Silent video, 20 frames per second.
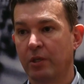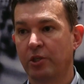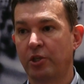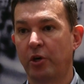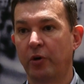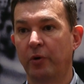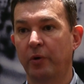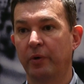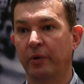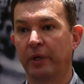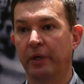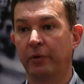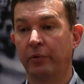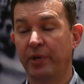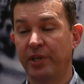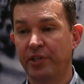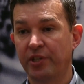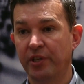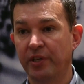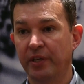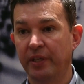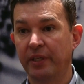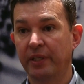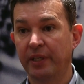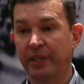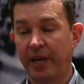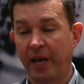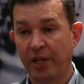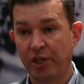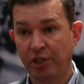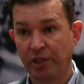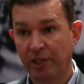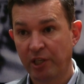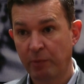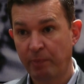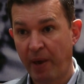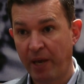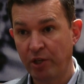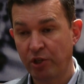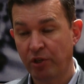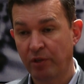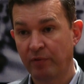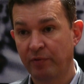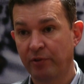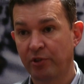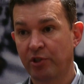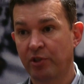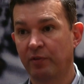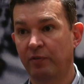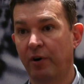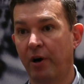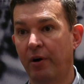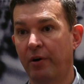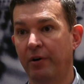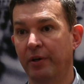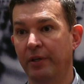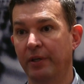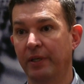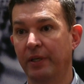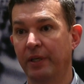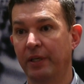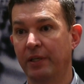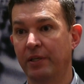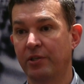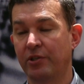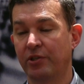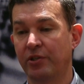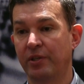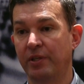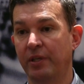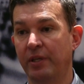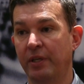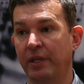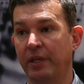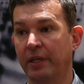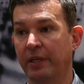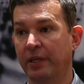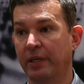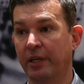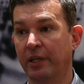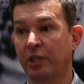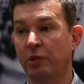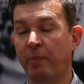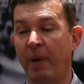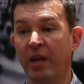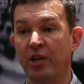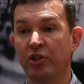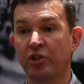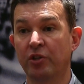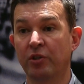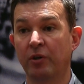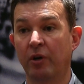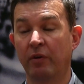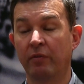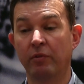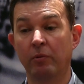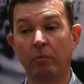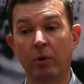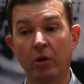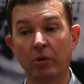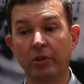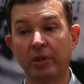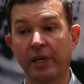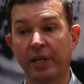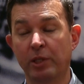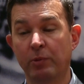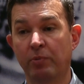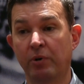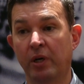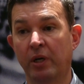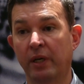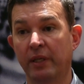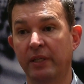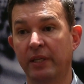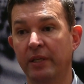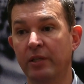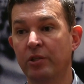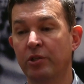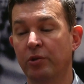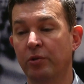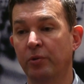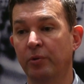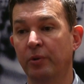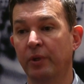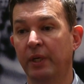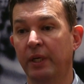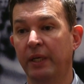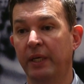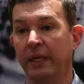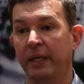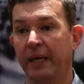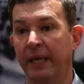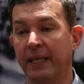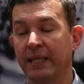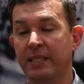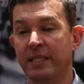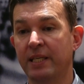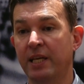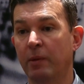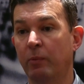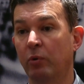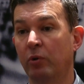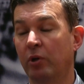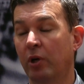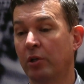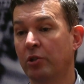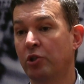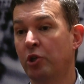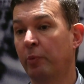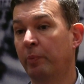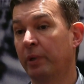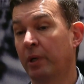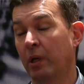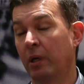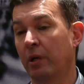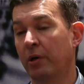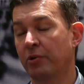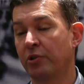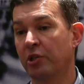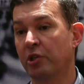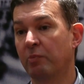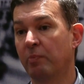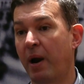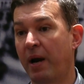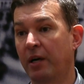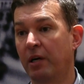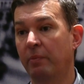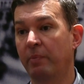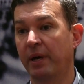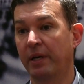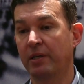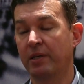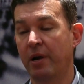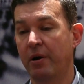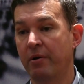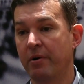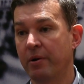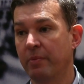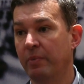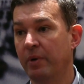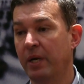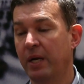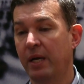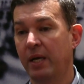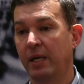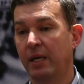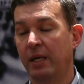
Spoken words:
So a recent indication expansion for Savara is the expansion of the Molgradex product into NTM or Nontuberculous Mycobacterium.